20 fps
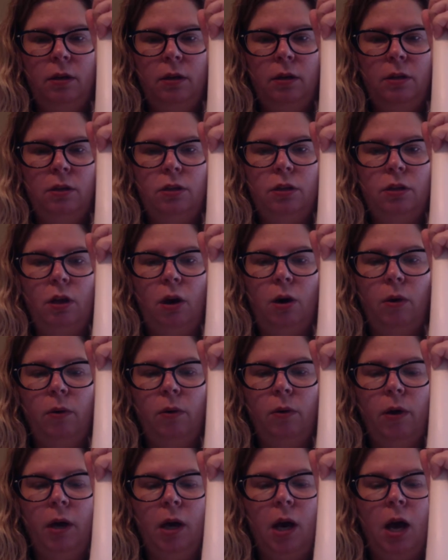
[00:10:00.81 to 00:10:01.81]
so
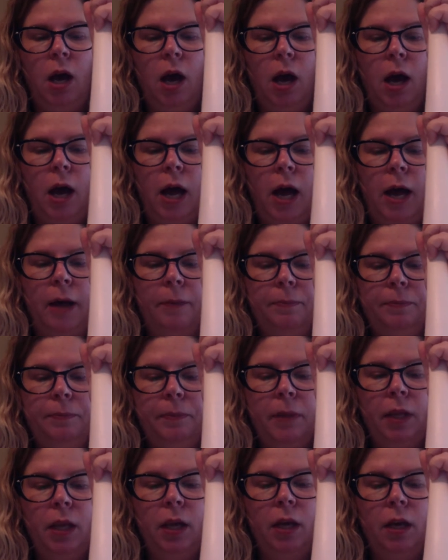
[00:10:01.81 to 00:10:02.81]

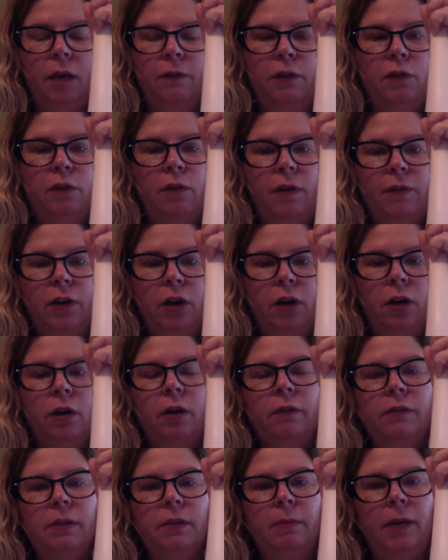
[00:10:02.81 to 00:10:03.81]
if you've ever
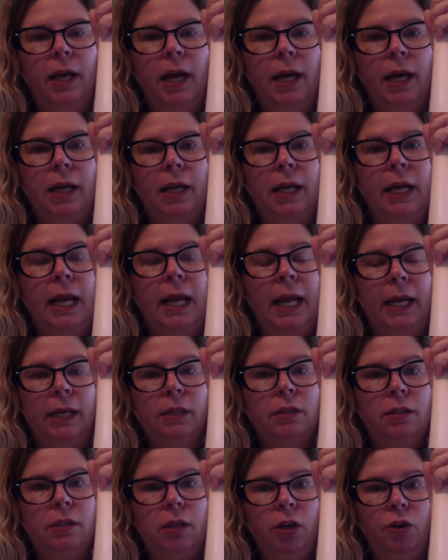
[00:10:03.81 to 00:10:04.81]
heard of somebody had an
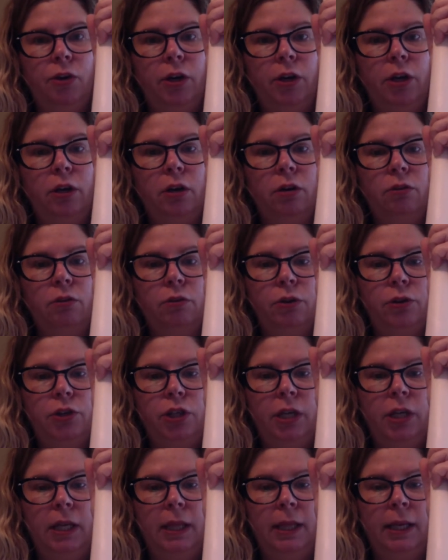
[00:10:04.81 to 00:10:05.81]
anterior
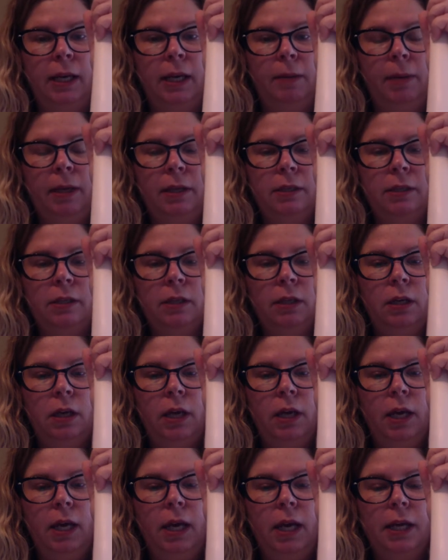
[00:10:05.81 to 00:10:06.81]
cruciate ligament,
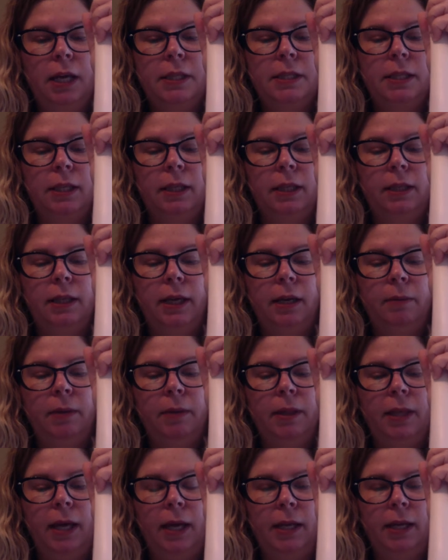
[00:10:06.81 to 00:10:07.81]
it's the ligament
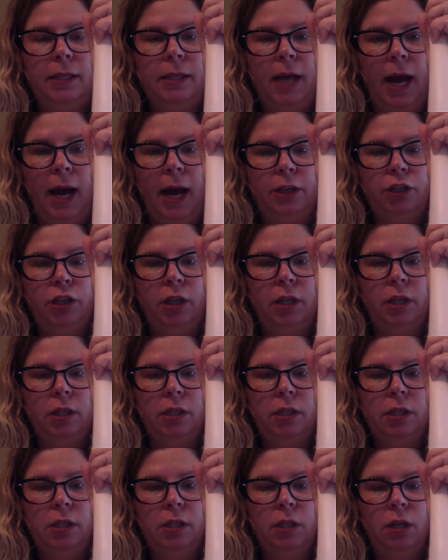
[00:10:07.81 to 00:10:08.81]
that
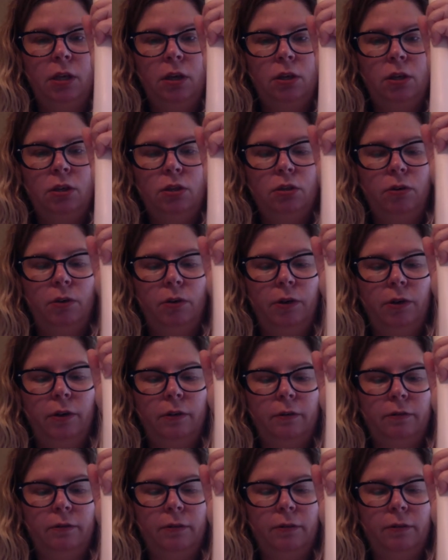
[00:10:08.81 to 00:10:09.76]
attaches sort of